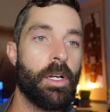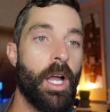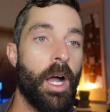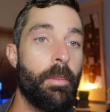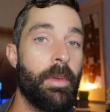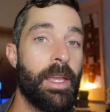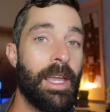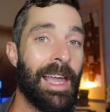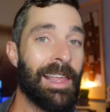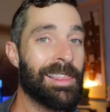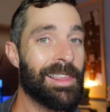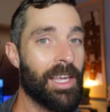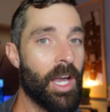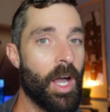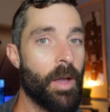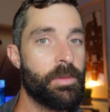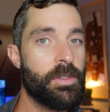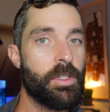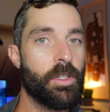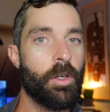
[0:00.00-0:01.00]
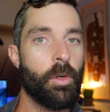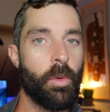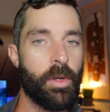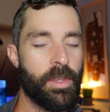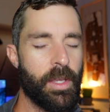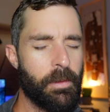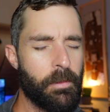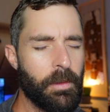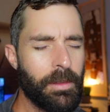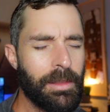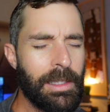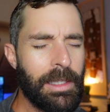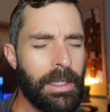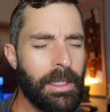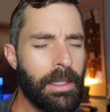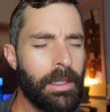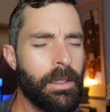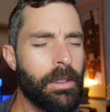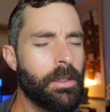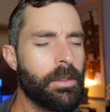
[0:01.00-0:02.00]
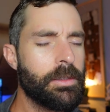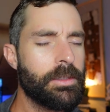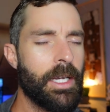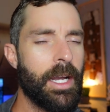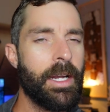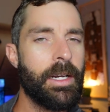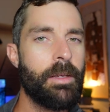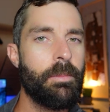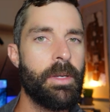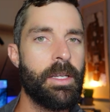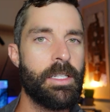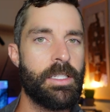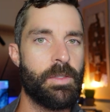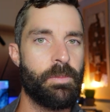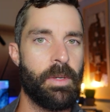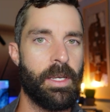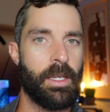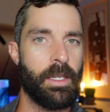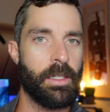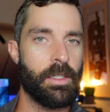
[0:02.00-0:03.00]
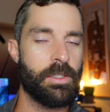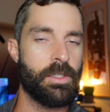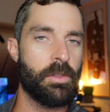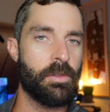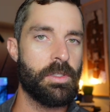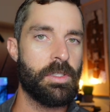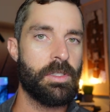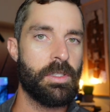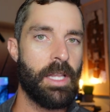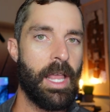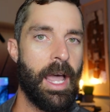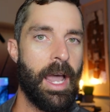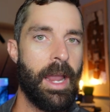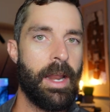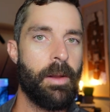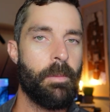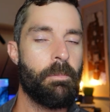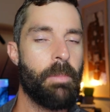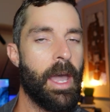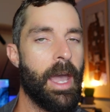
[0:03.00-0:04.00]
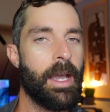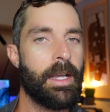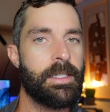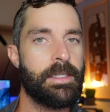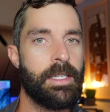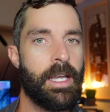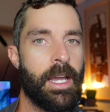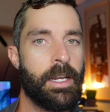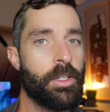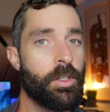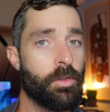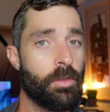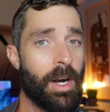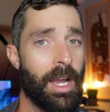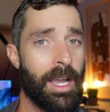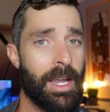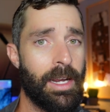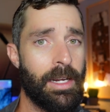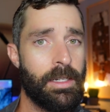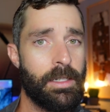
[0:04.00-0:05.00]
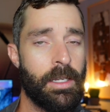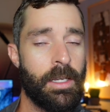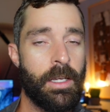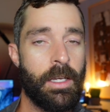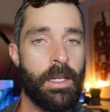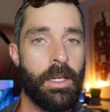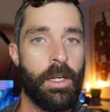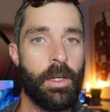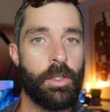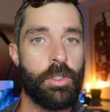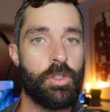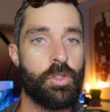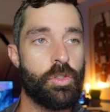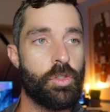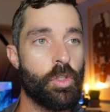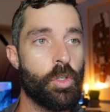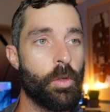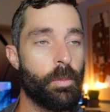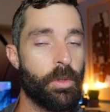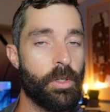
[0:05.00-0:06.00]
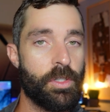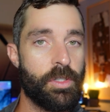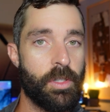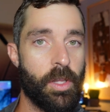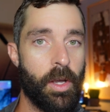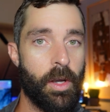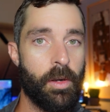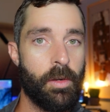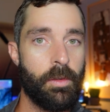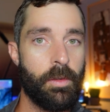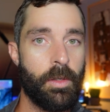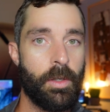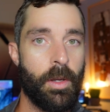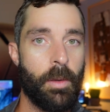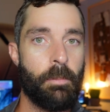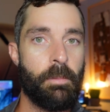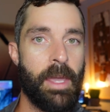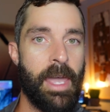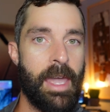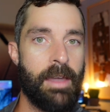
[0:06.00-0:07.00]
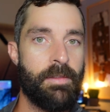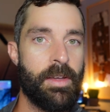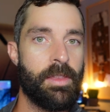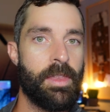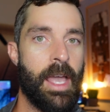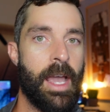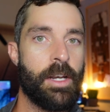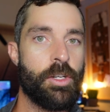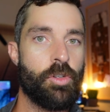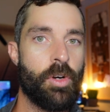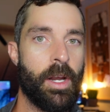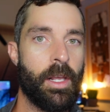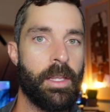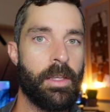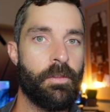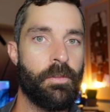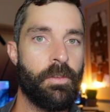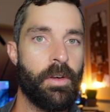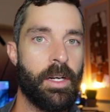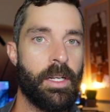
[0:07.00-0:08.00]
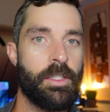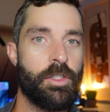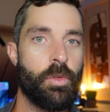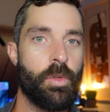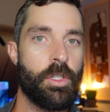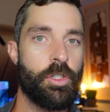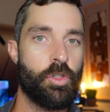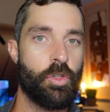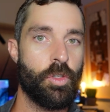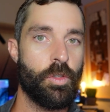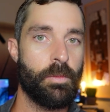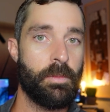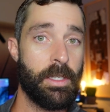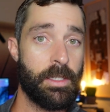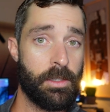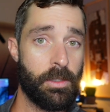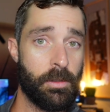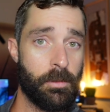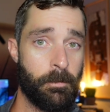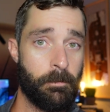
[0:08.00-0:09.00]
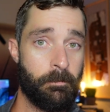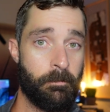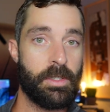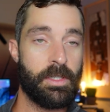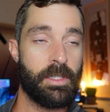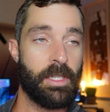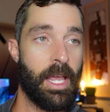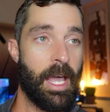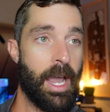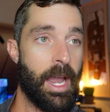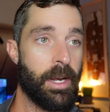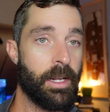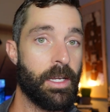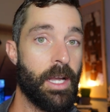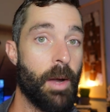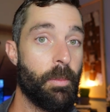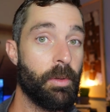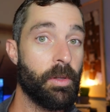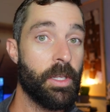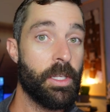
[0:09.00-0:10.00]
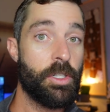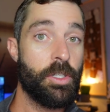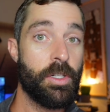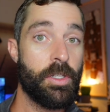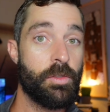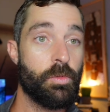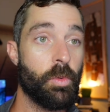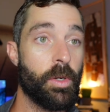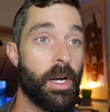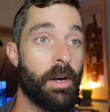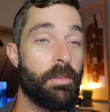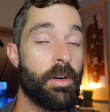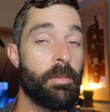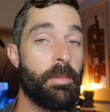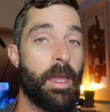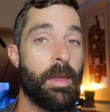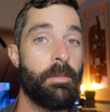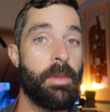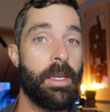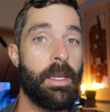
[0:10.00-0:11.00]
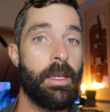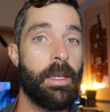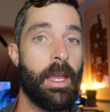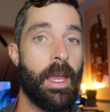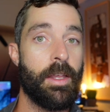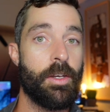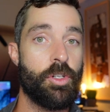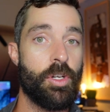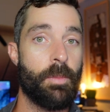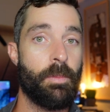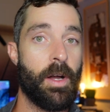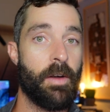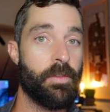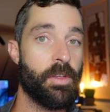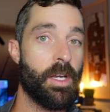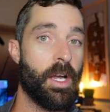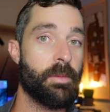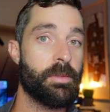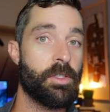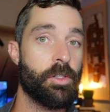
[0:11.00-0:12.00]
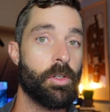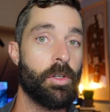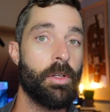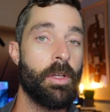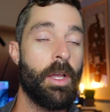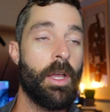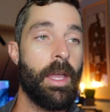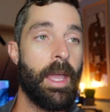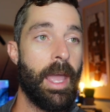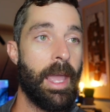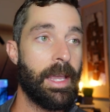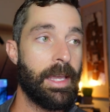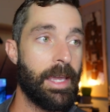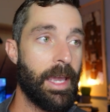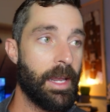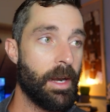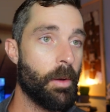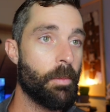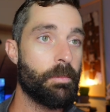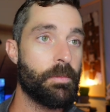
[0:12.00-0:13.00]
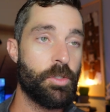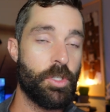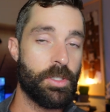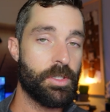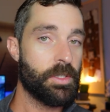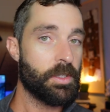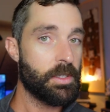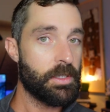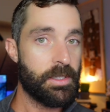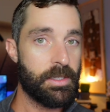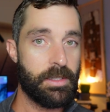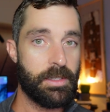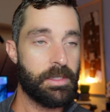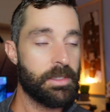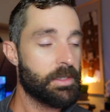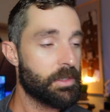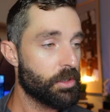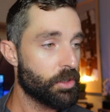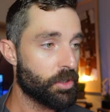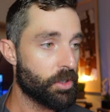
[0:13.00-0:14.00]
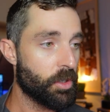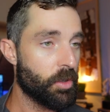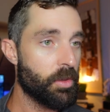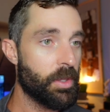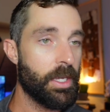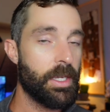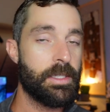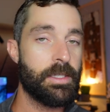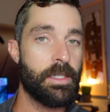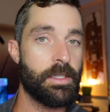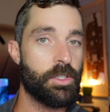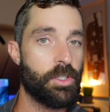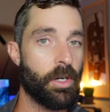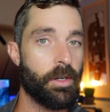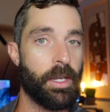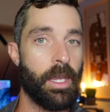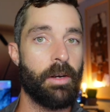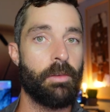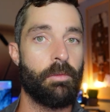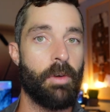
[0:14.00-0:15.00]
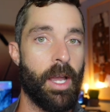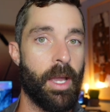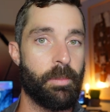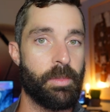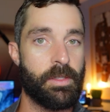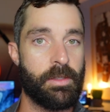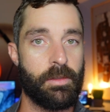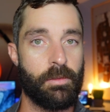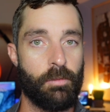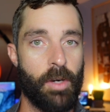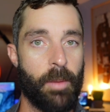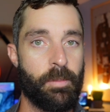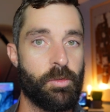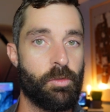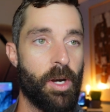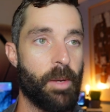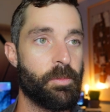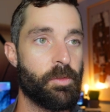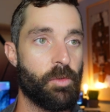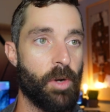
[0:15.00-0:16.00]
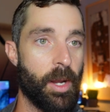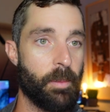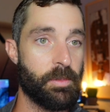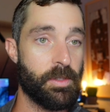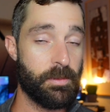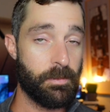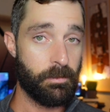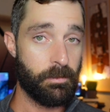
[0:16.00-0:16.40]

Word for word: coming at the obstacle with a little tiny bit of speed. So slide a backside grind, super slow, pivot that trailing foot into a true Mizou, slide a couple inches, whatever it may be, and jump off the obstacle and get a, just do this and start getting reps, reps, reps, reps.